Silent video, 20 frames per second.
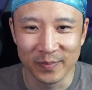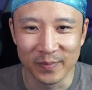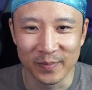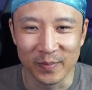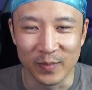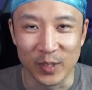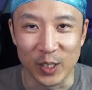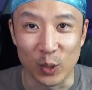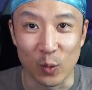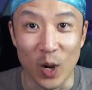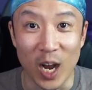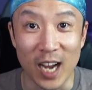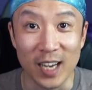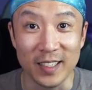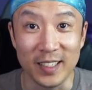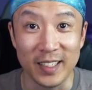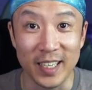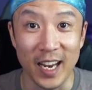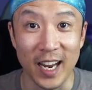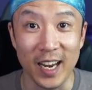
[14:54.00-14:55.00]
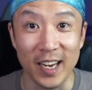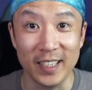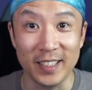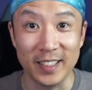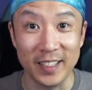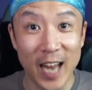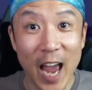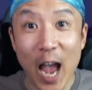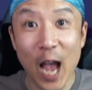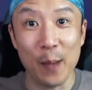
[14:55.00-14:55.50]
So I say
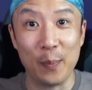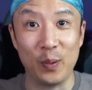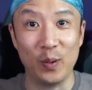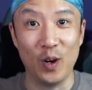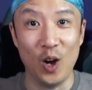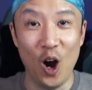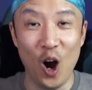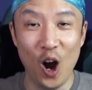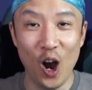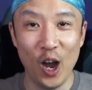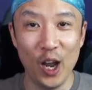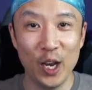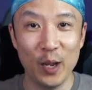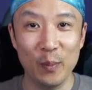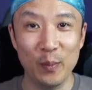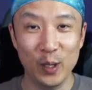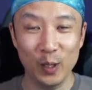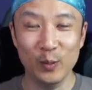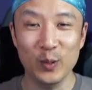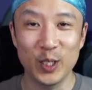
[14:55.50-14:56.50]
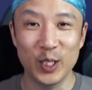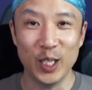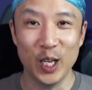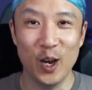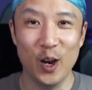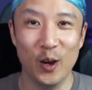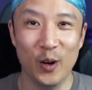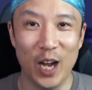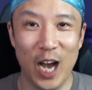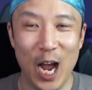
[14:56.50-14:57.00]
snap on
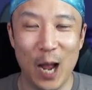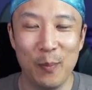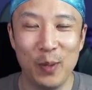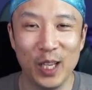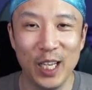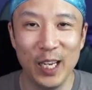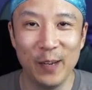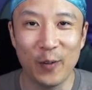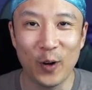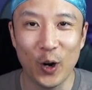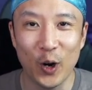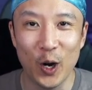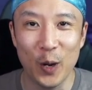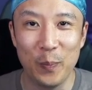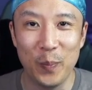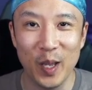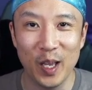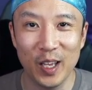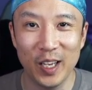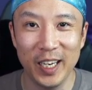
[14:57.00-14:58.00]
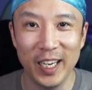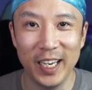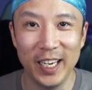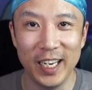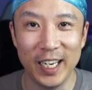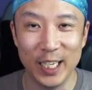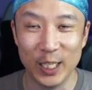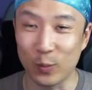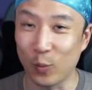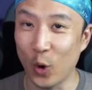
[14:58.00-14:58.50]
Moonstone. I believe her ability
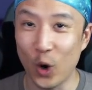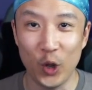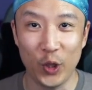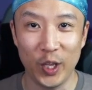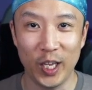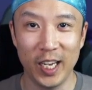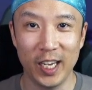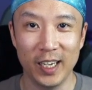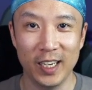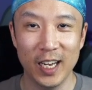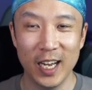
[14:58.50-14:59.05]
is worth it.